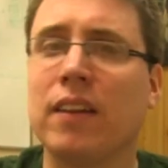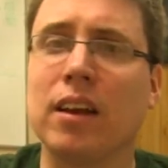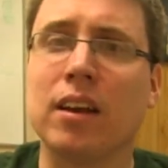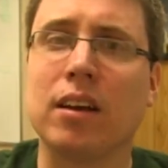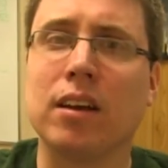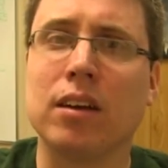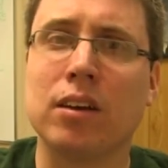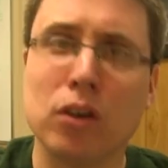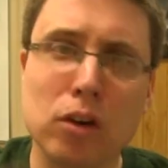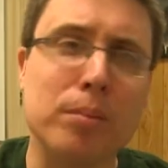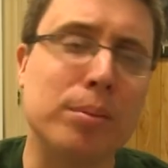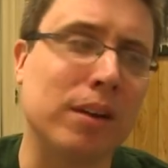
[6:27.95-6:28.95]
The
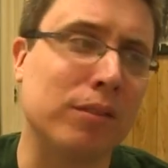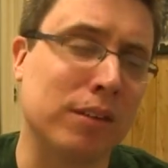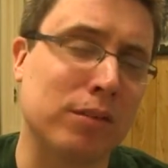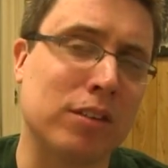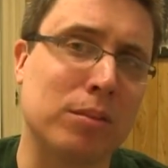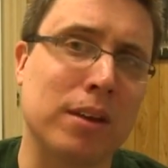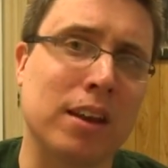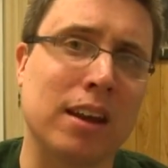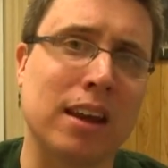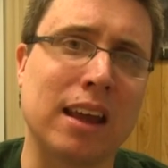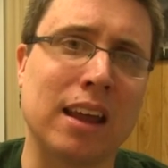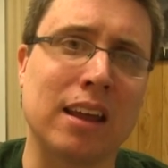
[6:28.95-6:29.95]
new
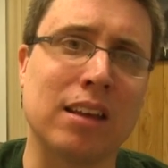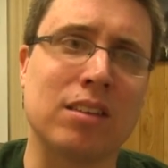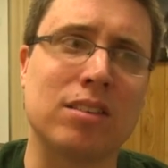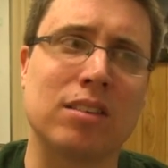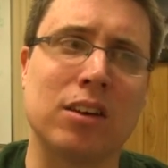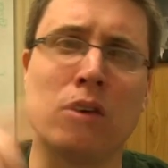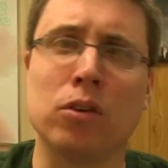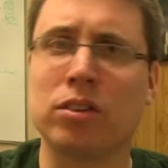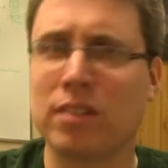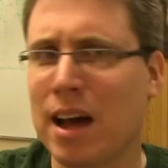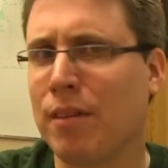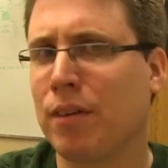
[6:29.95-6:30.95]
invisibility is you
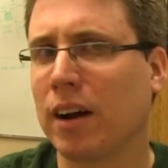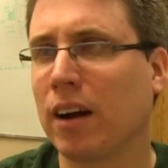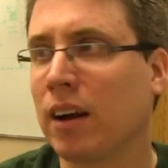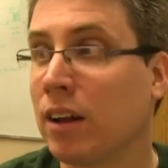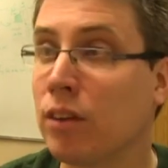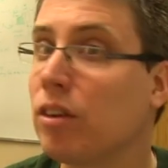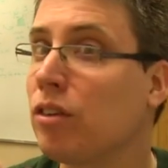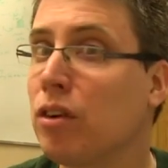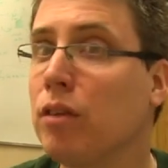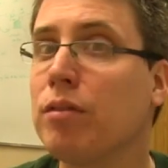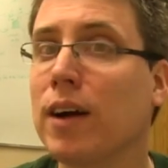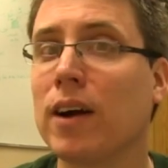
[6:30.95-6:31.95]
snap fire. And those are
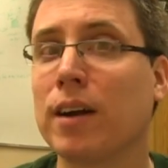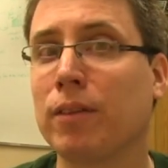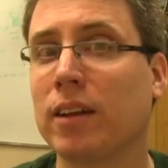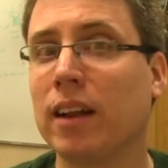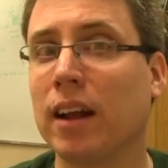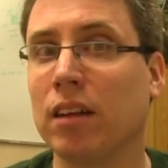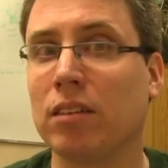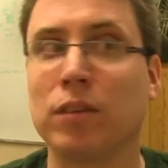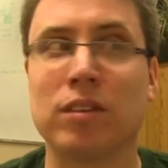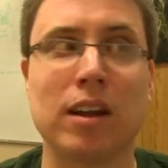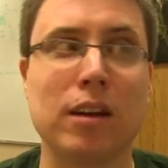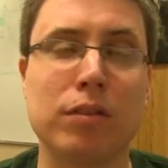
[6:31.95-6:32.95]
two very different things.
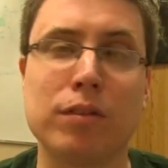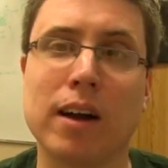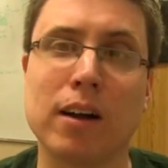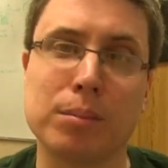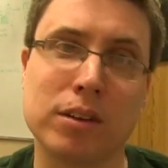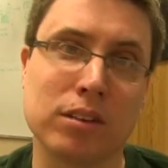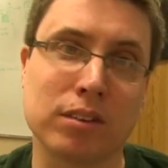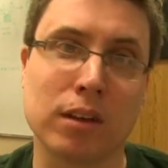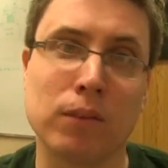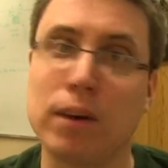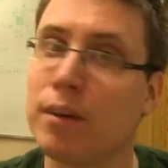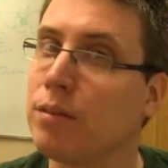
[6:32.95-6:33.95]
If it said you fire at Ballistic
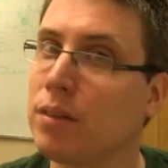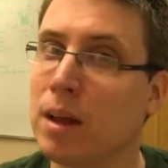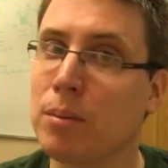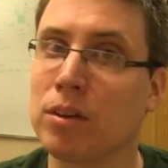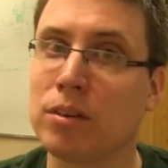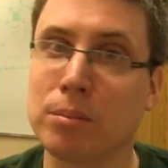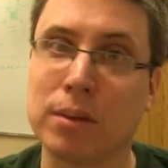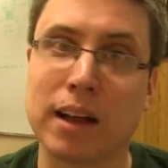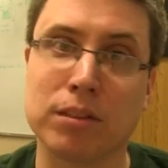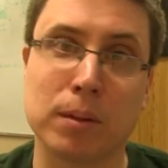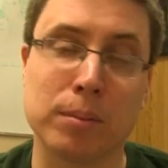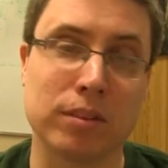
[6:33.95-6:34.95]
Skill 1, flamers and
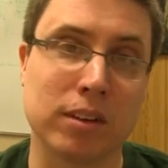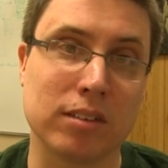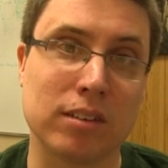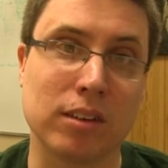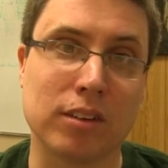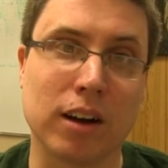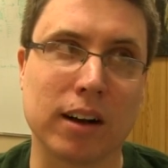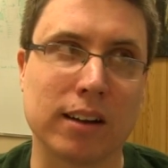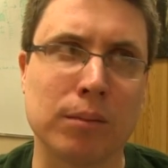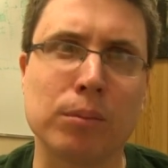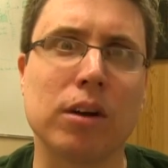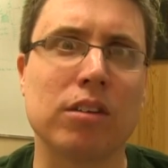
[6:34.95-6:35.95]
blast weapons could still
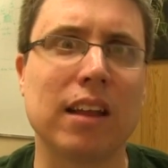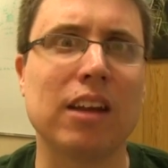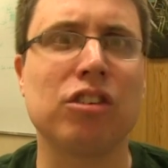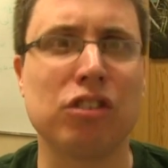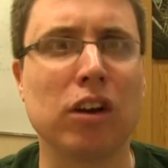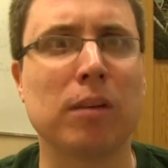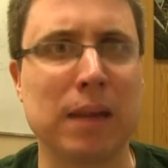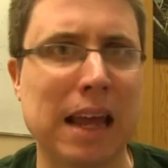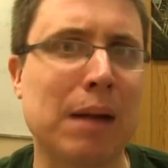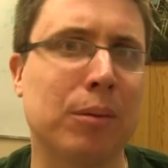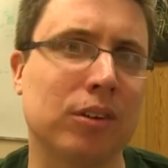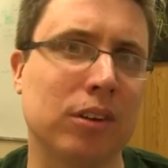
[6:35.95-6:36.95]
target them, which they should
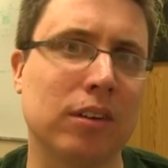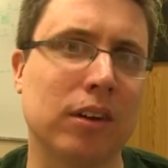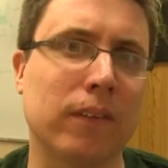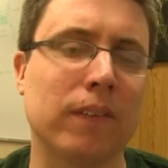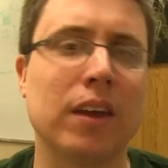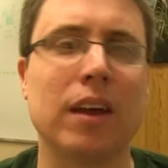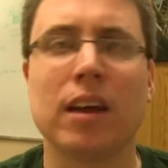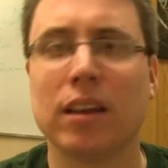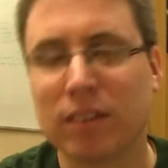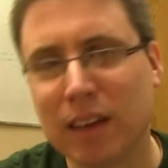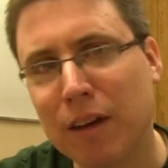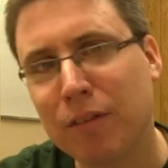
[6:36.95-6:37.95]
be able to do.
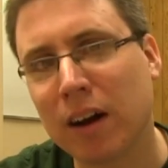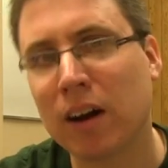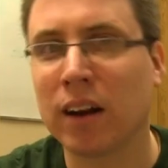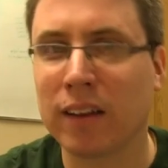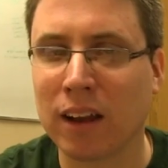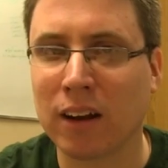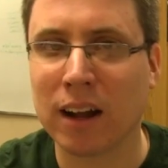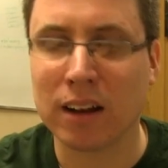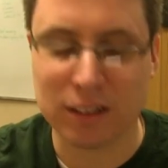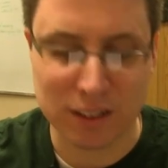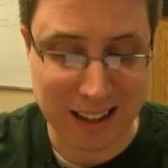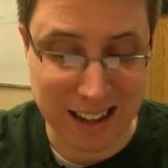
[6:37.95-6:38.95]
Snap firing, on the other
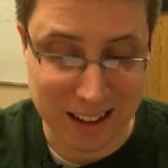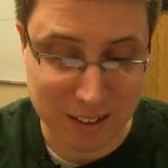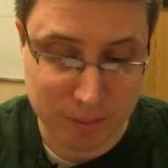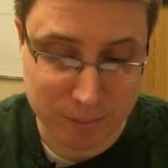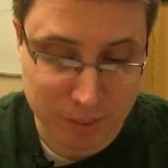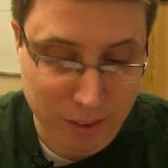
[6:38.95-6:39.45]
hand, you can't.